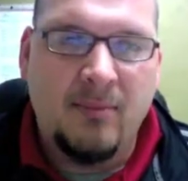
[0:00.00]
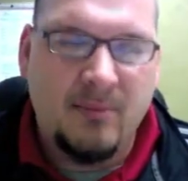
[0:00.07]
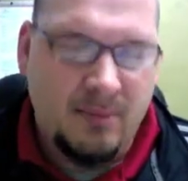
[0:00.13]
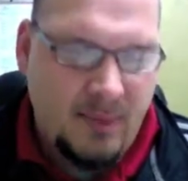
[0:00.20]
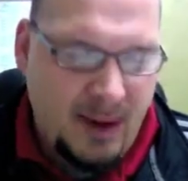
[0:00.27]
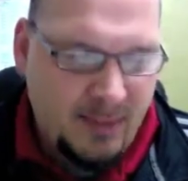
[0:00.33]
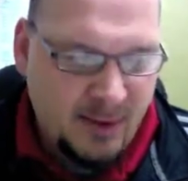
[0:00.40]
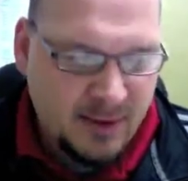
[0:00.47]

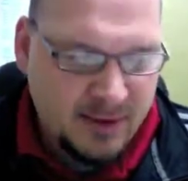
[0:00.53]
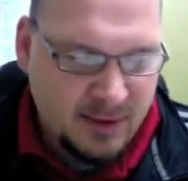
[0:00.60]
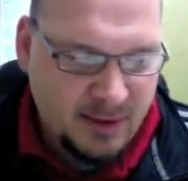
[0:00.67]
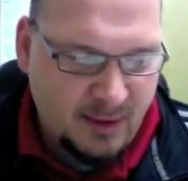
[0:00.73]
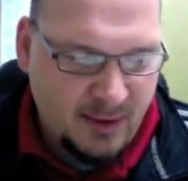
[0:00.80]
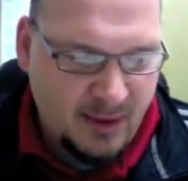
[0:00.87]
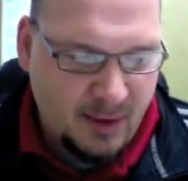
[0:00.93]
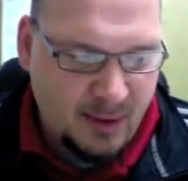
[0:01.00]
My personal
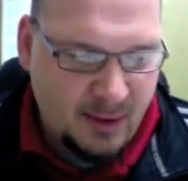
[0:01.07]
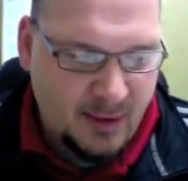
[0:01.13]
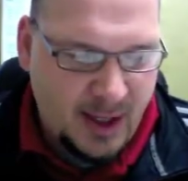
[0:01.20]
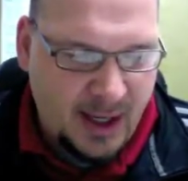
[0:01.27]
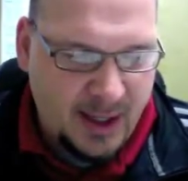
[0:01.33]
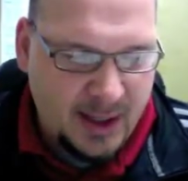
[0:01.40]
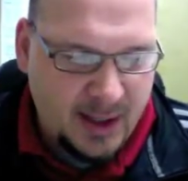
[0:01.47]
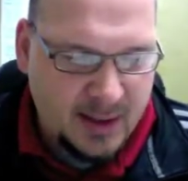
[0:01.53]
thought on
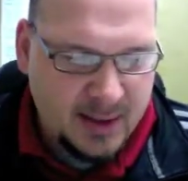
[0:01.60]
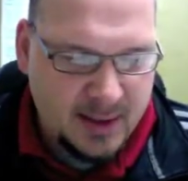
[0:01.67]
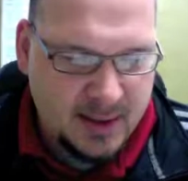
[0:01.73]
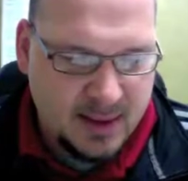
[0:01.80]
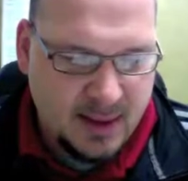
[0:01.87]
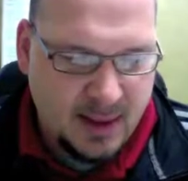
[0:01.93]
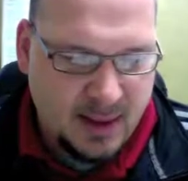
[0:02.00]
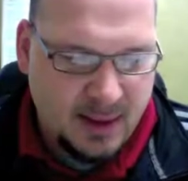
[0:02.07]
that
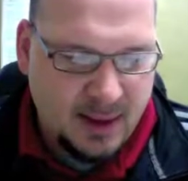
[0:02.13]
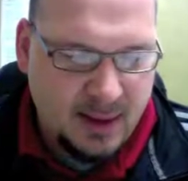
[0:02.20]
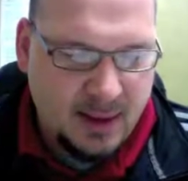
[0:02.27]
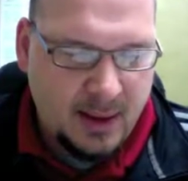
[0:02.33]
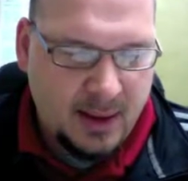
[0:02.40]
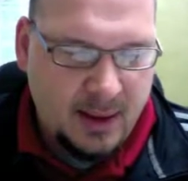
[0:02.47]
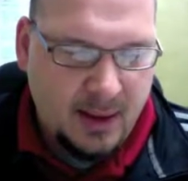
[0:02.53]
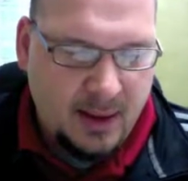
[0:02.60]
is that
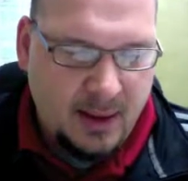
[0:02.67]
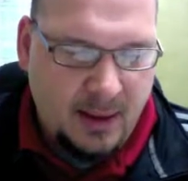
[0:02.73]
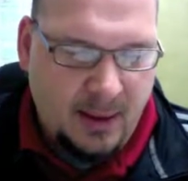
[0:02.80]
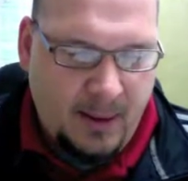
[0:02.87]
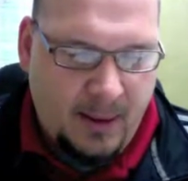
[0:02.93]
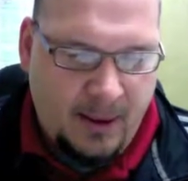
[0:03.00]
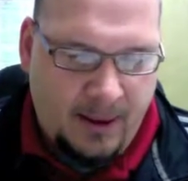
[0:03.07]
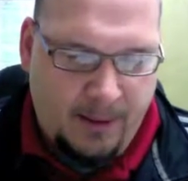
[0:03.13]

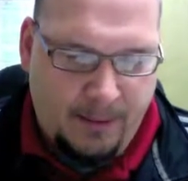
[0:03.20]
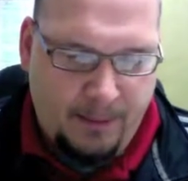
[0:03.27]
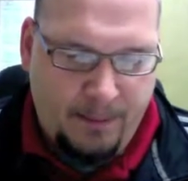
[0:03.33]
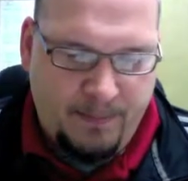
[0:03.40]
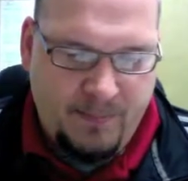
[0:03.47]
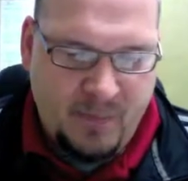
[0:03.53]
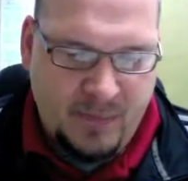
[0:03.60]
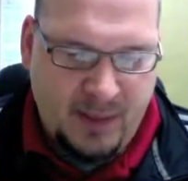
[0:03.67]
um,
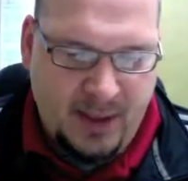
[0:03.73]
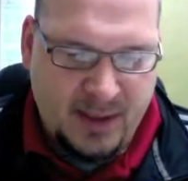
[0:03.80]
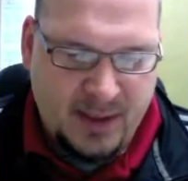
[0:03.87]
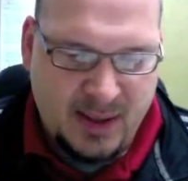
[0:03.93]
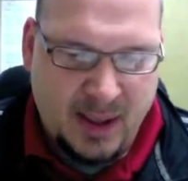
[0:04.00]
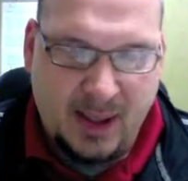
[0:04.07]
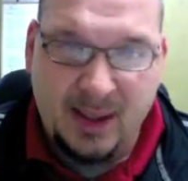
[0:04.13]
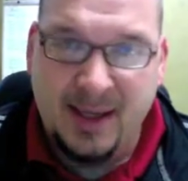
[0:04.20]
it's
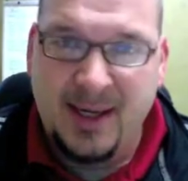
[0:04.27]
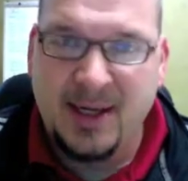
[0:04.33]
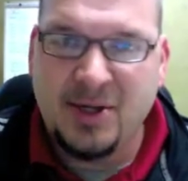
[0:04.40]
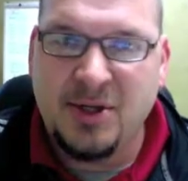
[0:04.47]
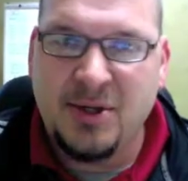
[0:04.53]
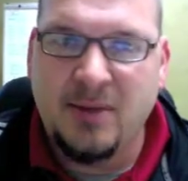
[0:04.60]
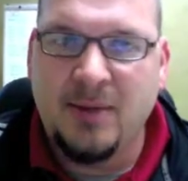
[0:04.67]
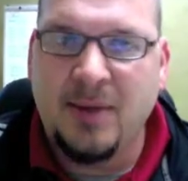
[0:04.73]
not an
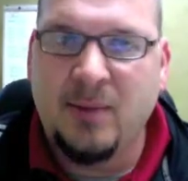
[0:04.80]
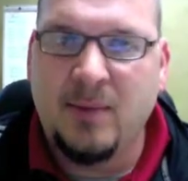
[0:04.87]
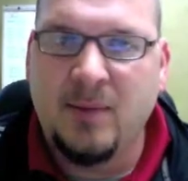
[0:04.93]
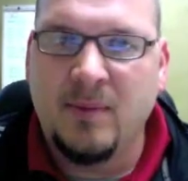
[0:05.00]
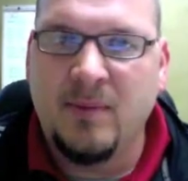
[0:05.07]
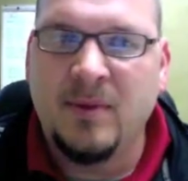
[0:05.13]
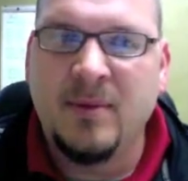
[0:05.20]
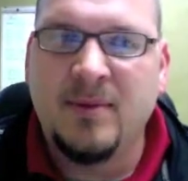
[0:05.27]
issue that
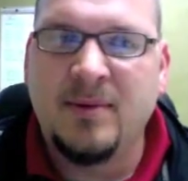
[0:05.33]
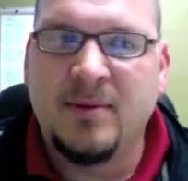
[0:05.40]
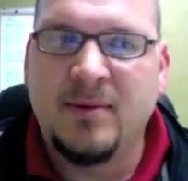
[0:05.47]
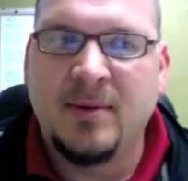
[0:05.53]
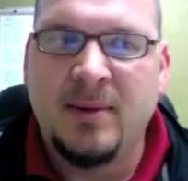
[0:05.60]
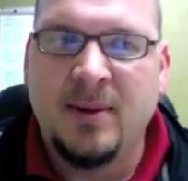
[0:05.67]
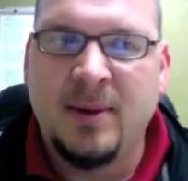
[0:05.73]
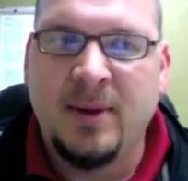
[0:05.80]

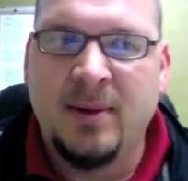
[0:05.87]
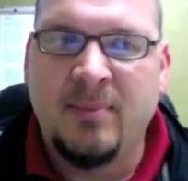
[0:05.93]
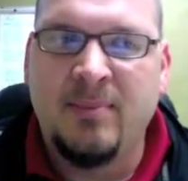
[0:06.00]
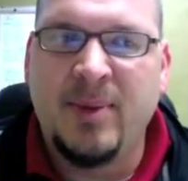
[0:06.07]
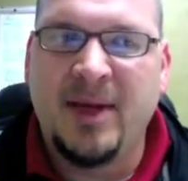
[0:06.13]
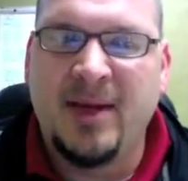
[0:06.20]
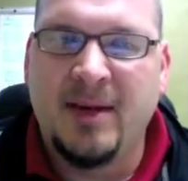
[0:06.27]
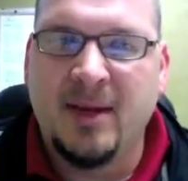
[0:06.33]

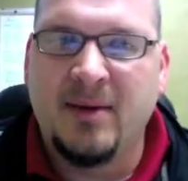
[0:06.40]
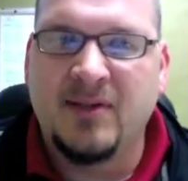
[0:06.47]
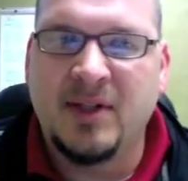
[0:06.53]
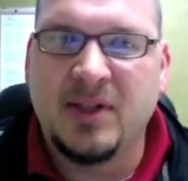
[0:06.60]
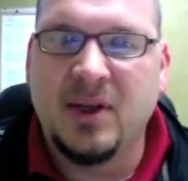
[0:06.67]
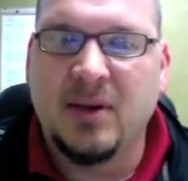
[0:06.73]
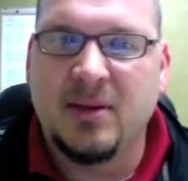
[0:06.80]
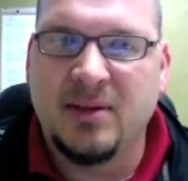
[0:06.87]
big enough to
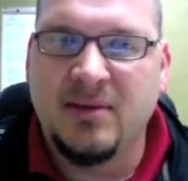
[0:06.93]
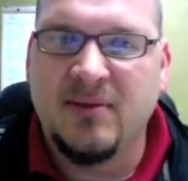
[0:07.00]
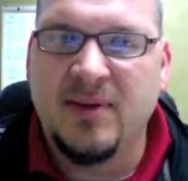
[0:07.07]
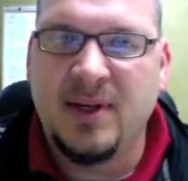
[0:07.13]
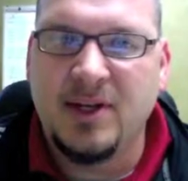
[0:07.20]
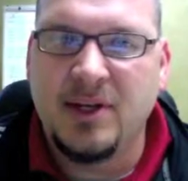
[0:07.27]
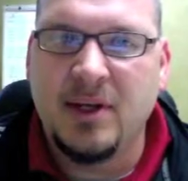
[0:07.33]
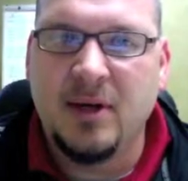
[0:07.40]
cause
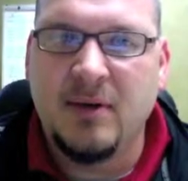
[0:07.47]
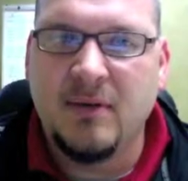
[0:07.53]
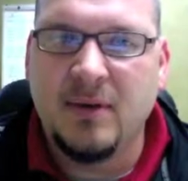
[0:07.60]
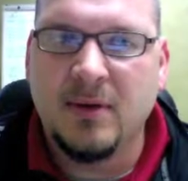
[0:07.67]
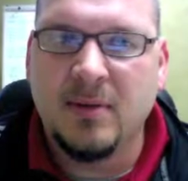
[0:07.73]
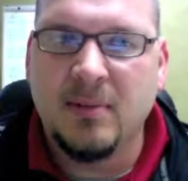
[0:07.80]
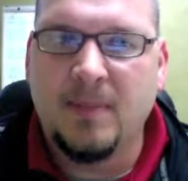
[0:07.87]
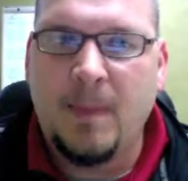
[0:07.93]
division
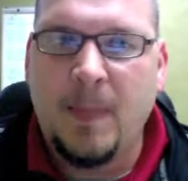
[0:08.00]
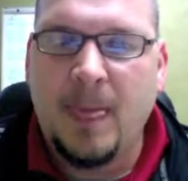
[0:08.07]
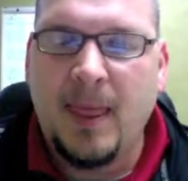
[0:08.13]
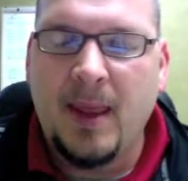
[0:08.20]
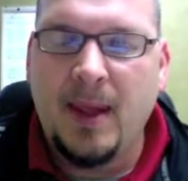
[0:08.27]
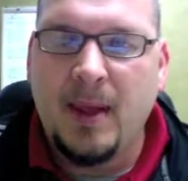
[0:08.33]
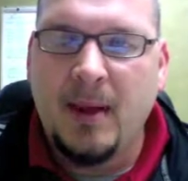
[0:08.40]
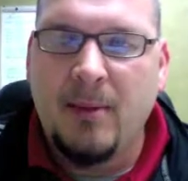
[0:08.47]
over.
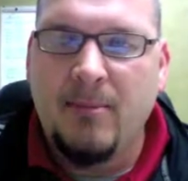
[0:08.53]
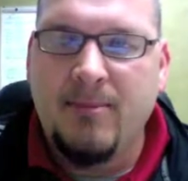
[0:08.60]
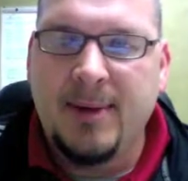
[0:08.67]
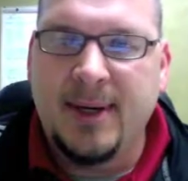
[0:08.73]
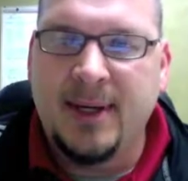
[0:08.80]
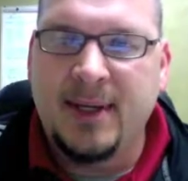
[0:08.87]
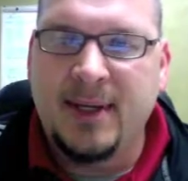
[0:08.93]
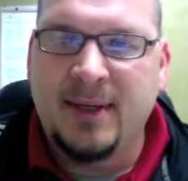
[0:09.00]

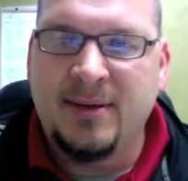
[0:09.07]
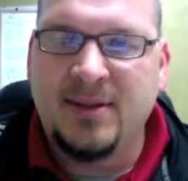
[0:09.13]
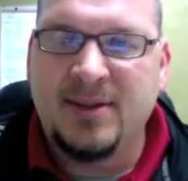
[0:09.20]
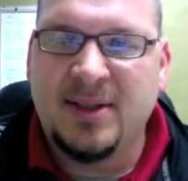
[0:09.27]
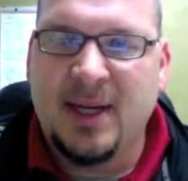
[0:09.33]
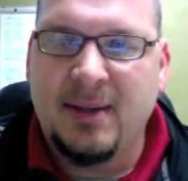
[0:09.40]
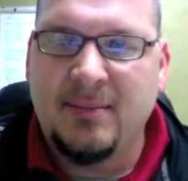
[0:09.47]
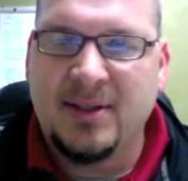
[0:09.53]
But at the
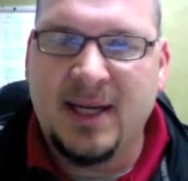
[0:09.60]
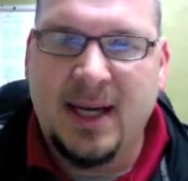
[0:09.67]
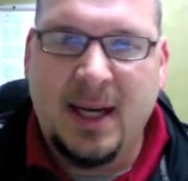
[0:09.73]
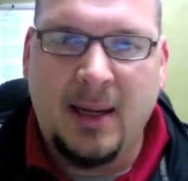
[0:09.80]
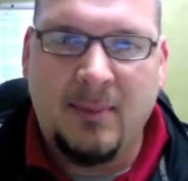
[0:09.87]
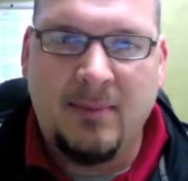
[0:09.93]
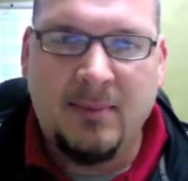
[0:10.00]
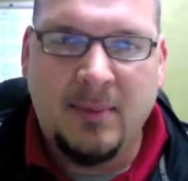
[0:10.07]
same time,